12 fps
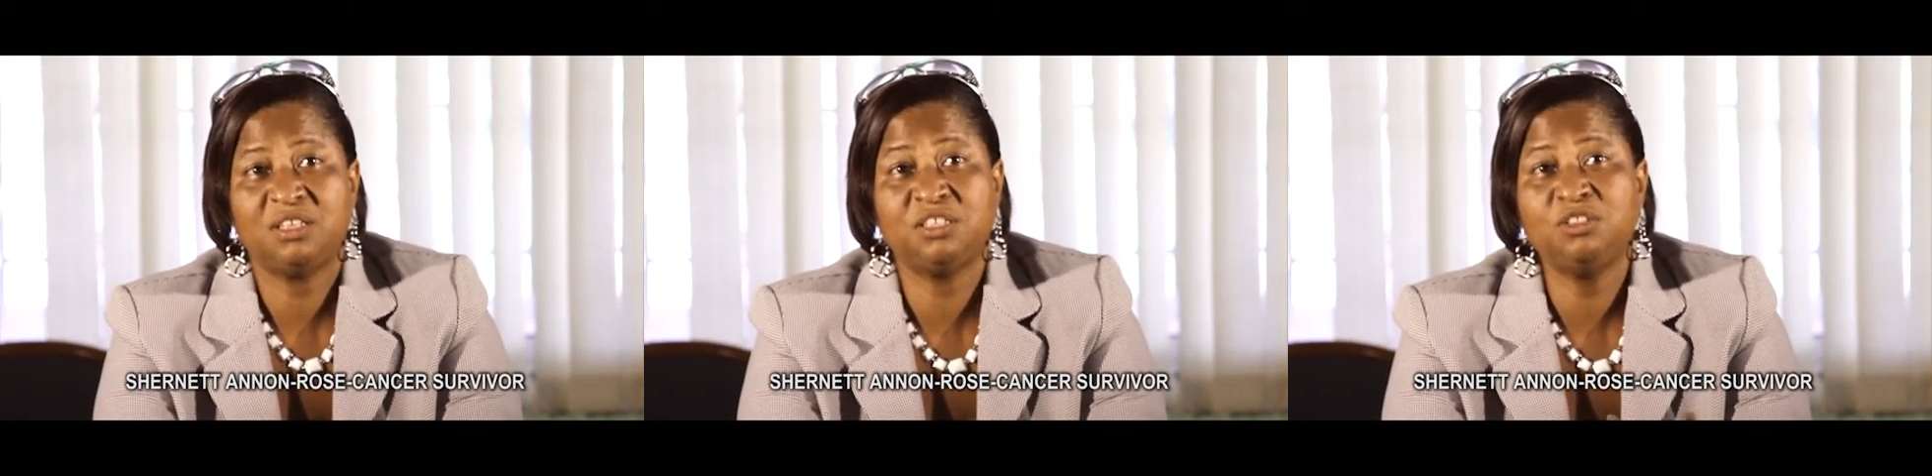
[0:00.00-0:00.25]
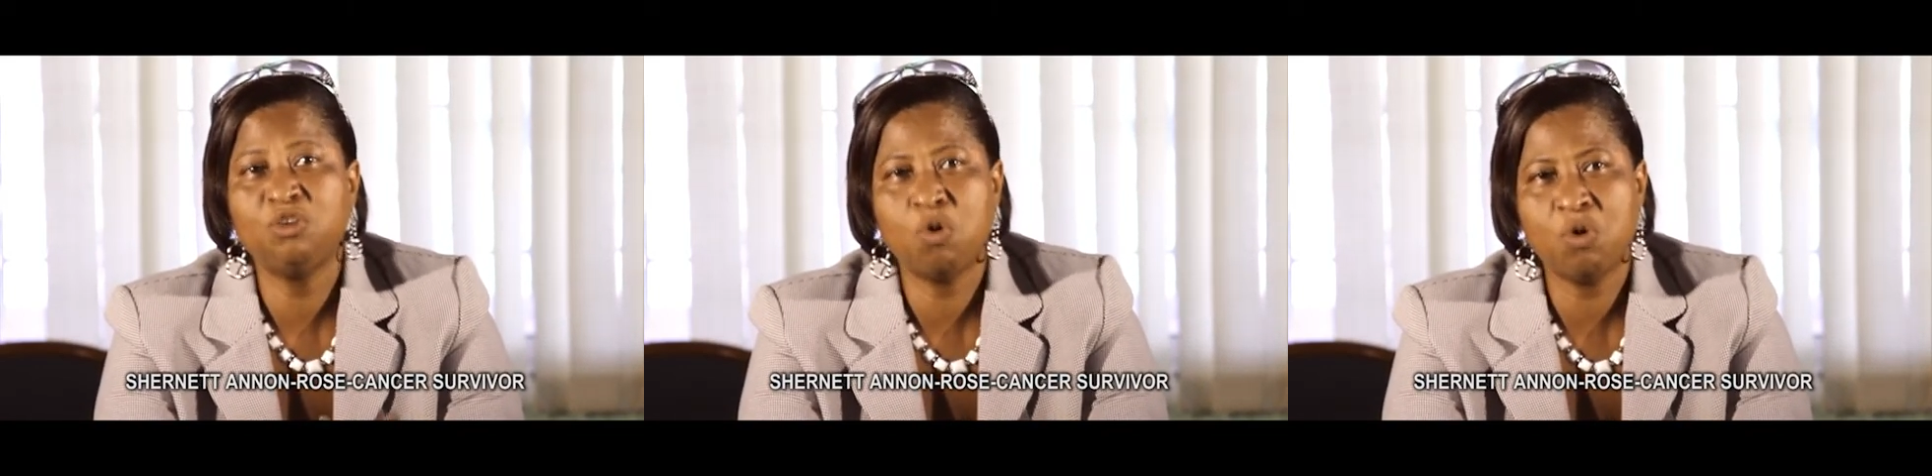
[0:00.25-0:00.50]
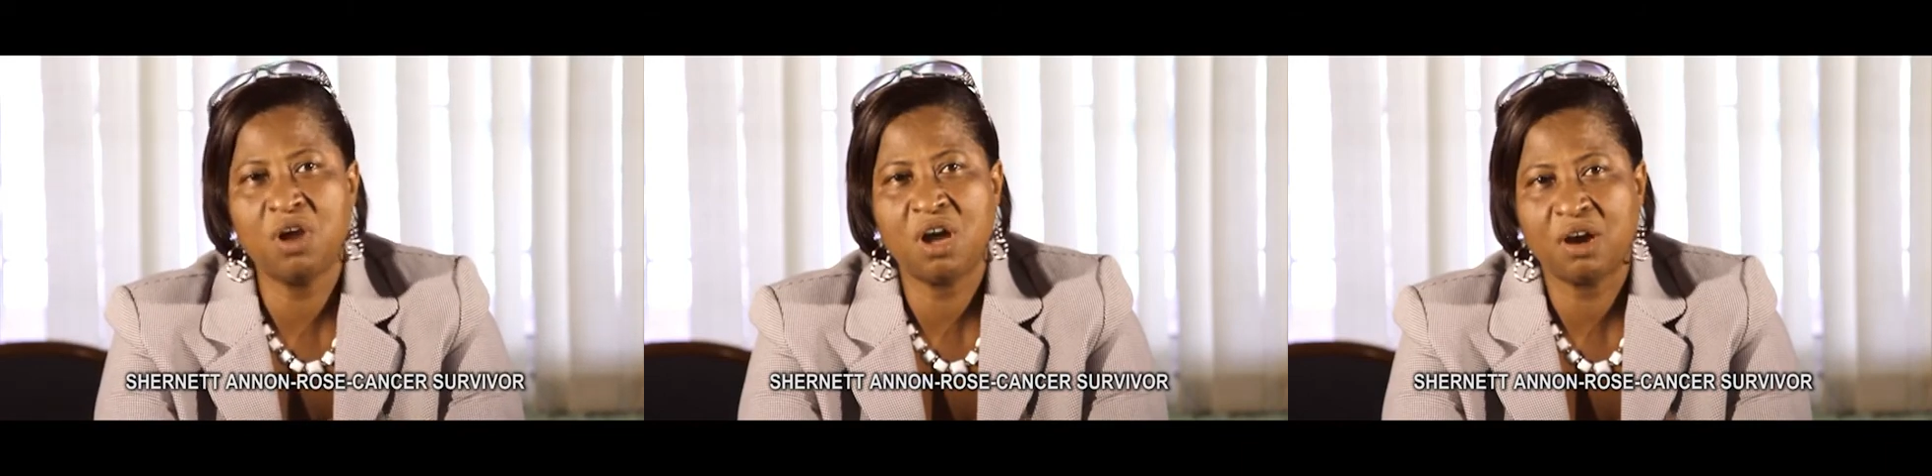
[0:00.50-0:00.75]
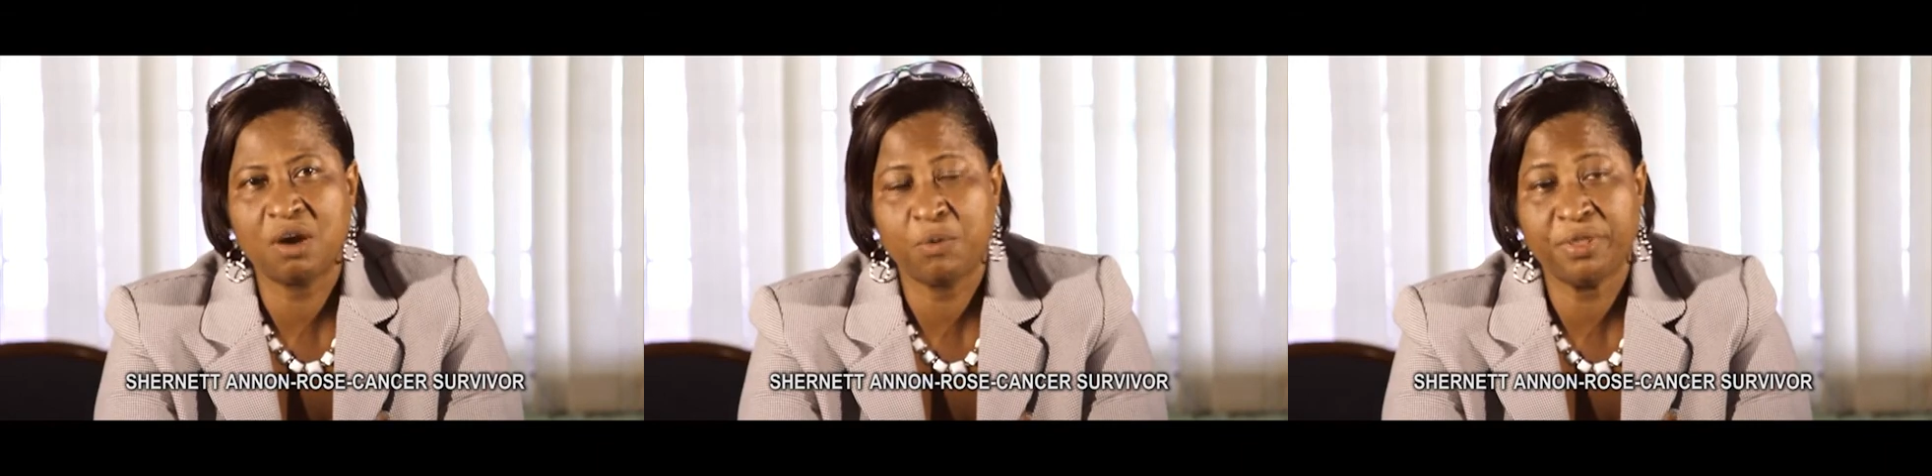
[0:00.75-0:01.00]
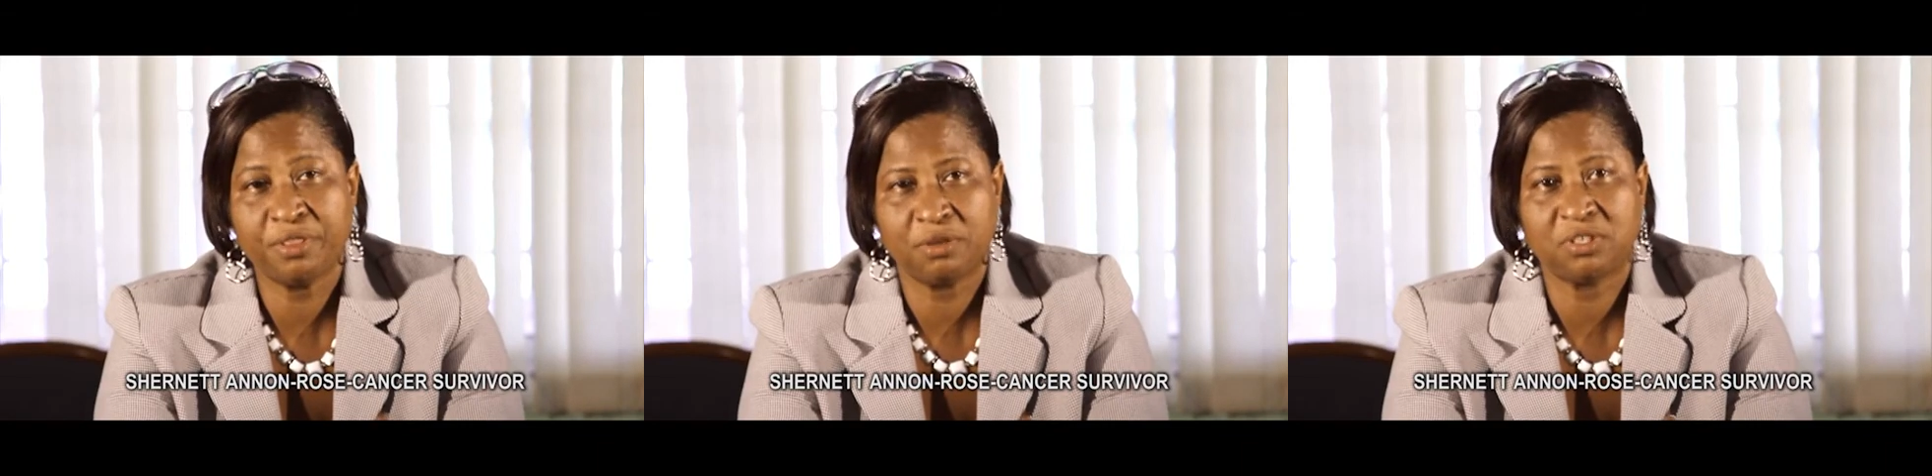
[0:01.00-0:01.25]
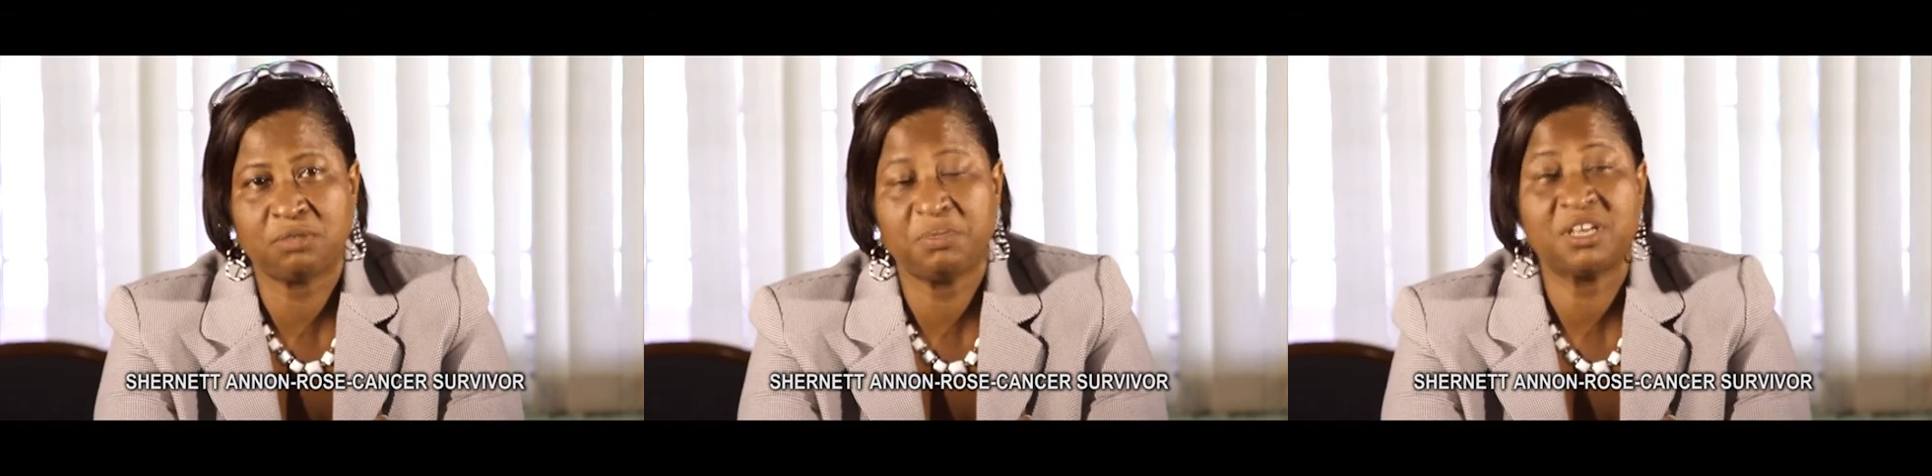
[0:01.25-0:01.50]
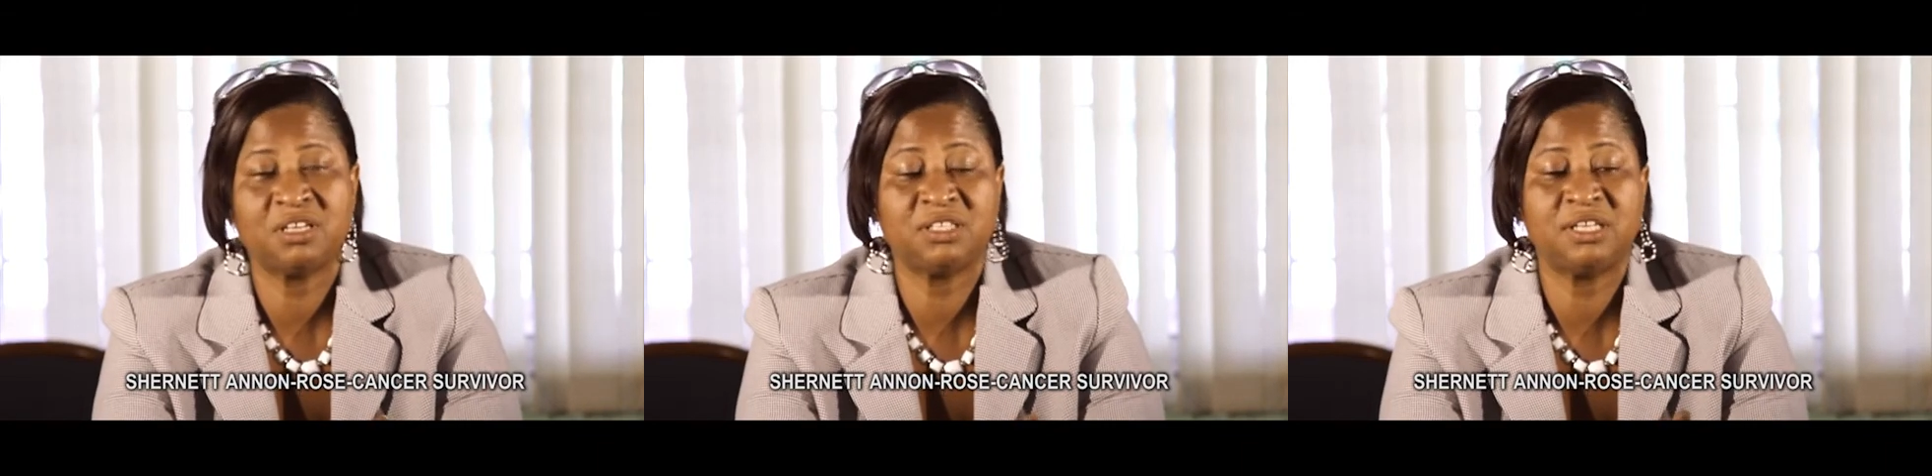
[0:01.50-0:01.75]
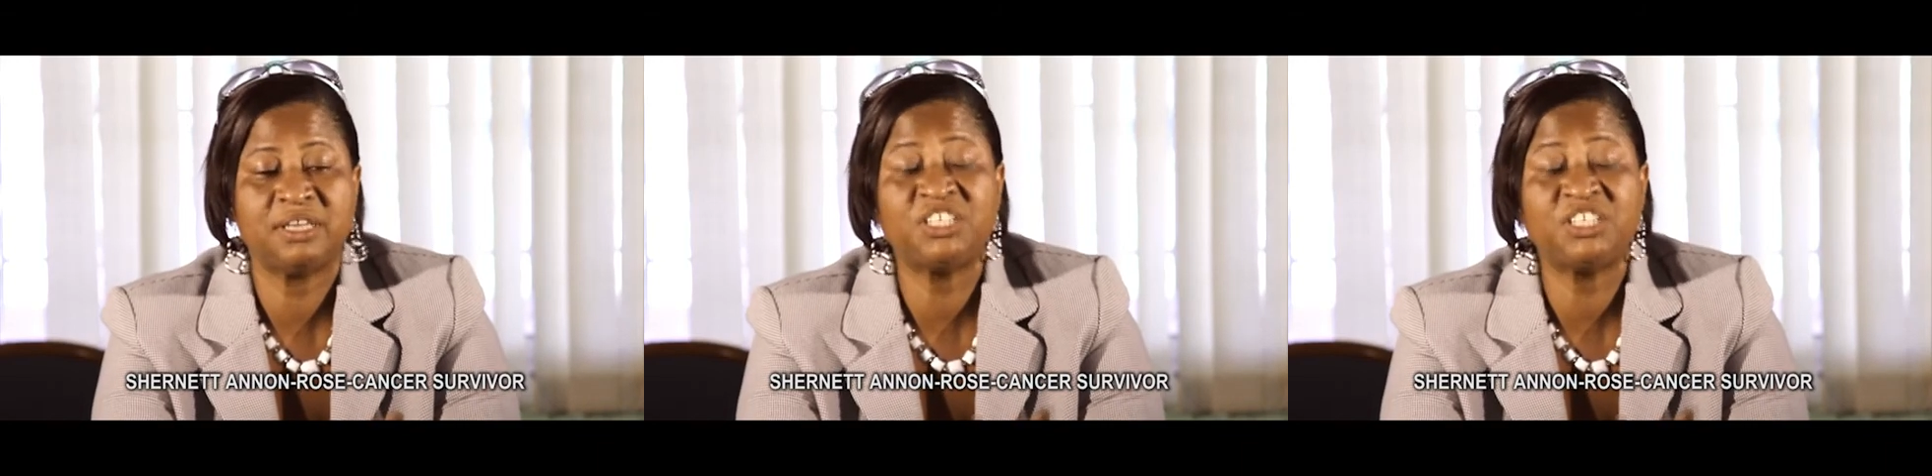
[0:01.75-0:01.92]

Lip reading: is no longer with us because